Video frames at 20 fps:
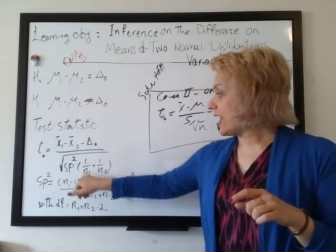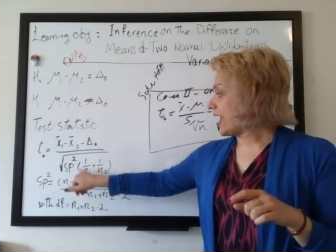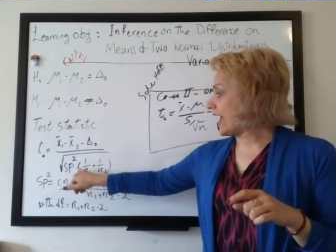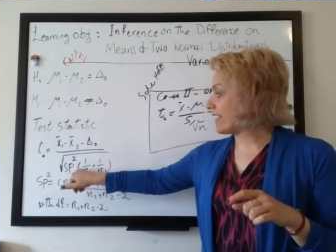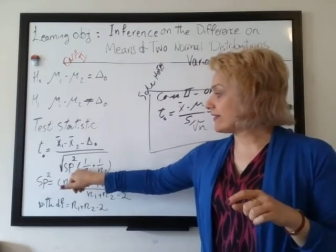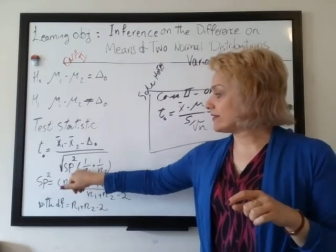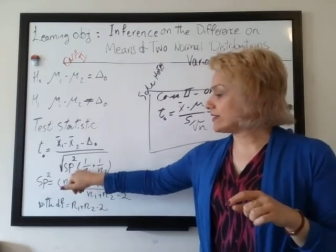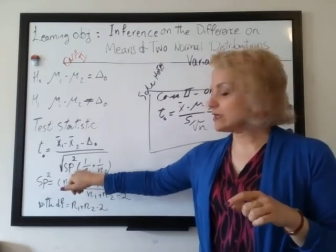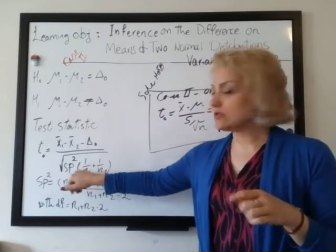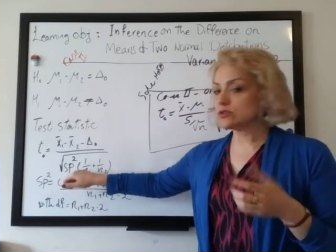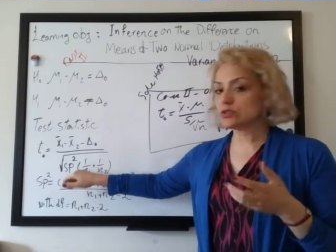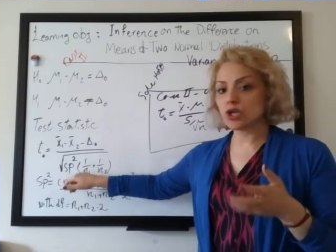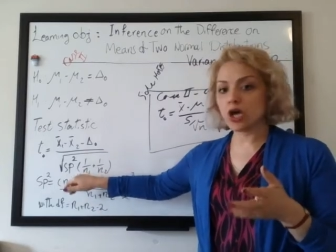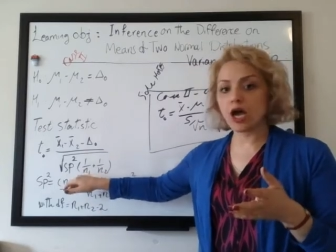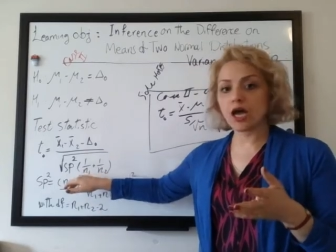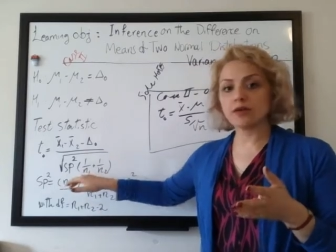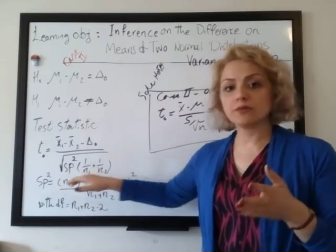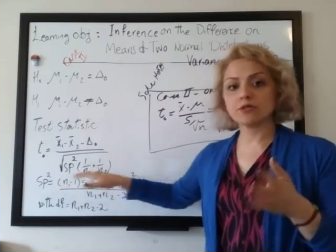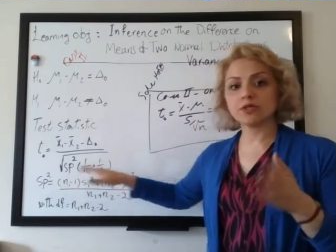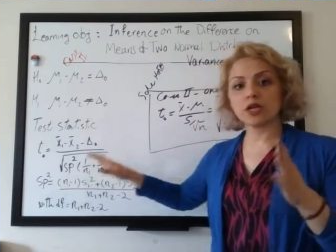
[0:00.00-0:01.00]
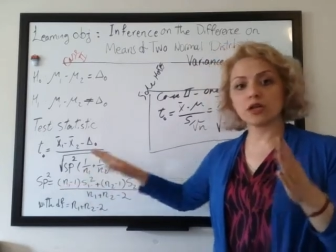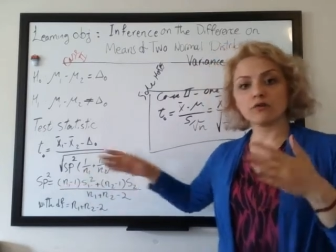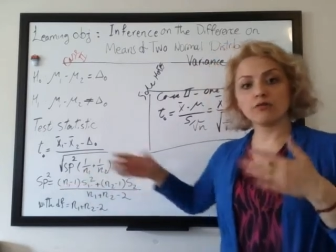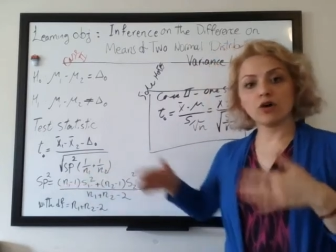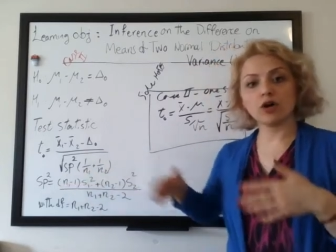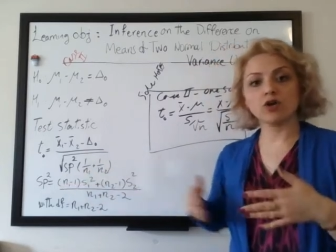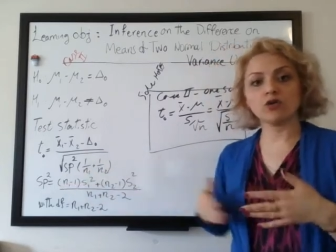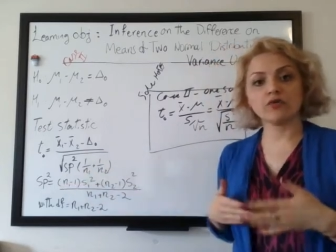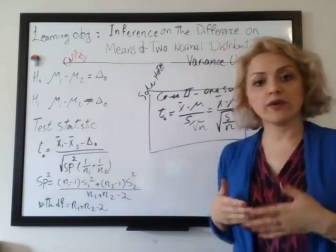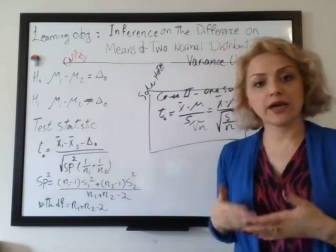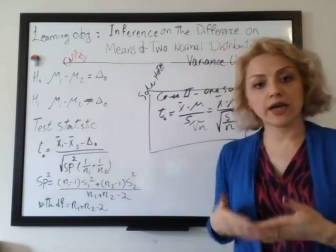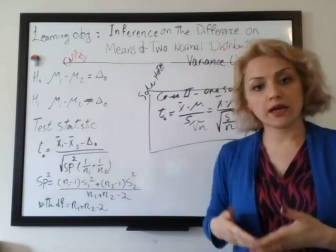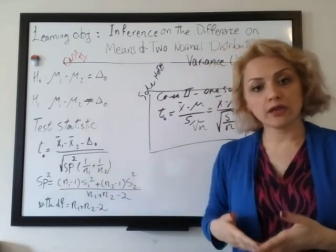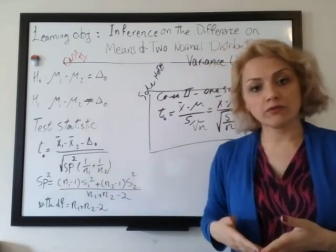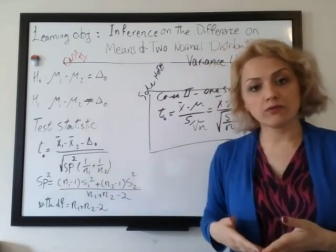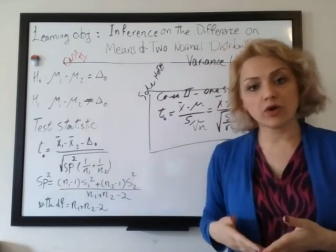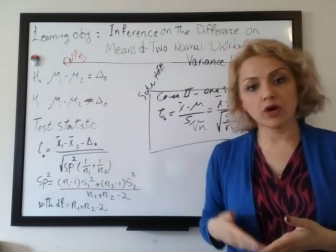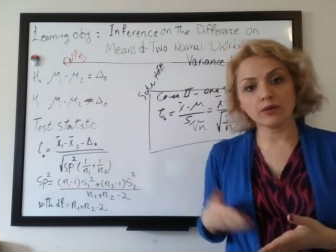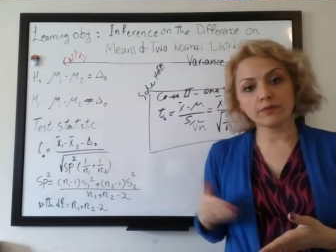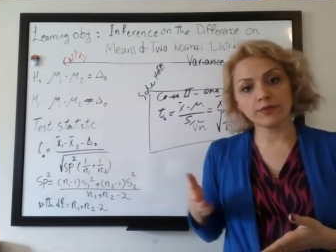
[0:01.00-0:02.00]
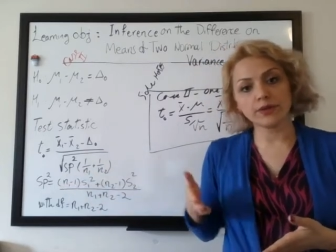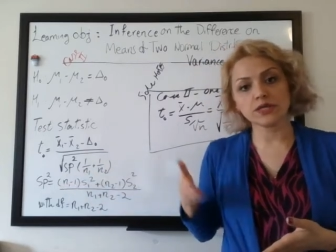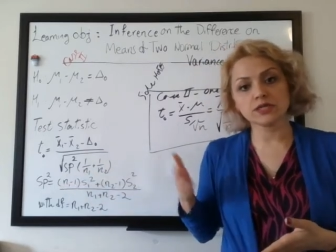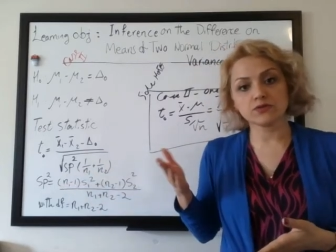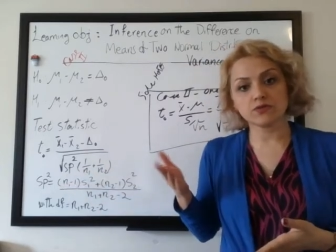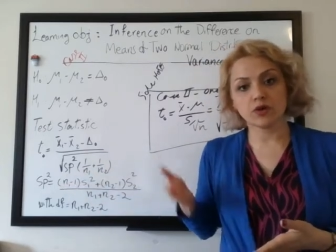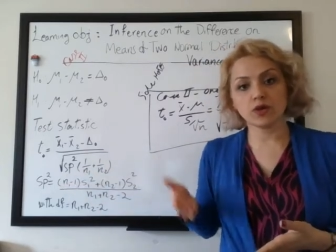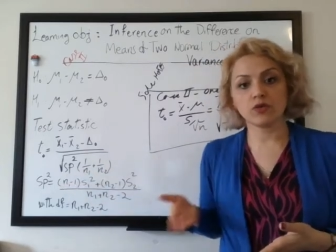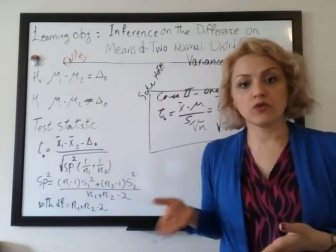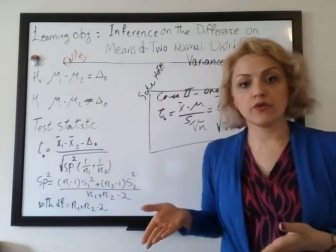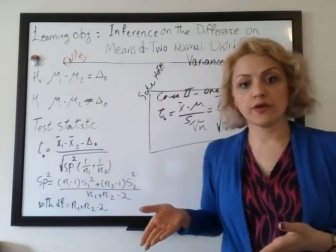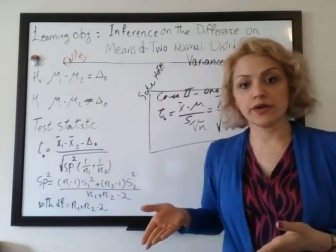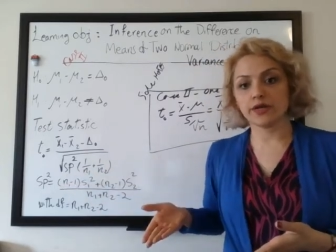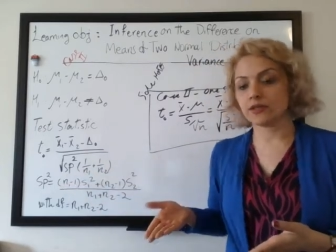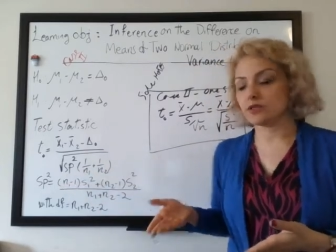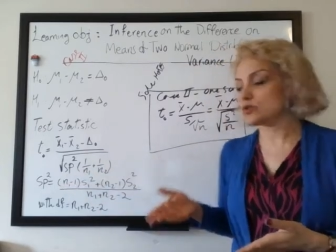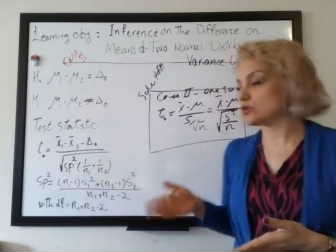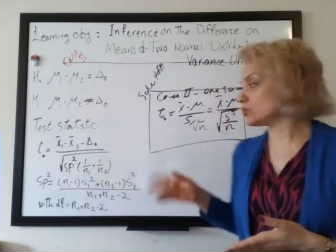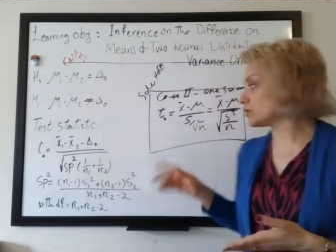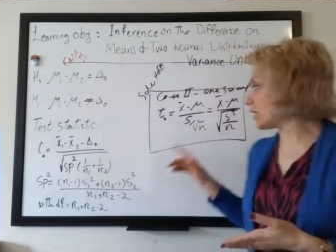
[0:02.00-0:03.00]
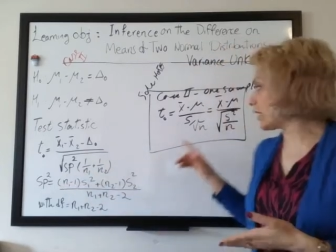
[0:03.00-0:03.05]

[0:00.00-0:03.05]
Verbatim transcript: and then times like 1 over n1 plus 1 over n2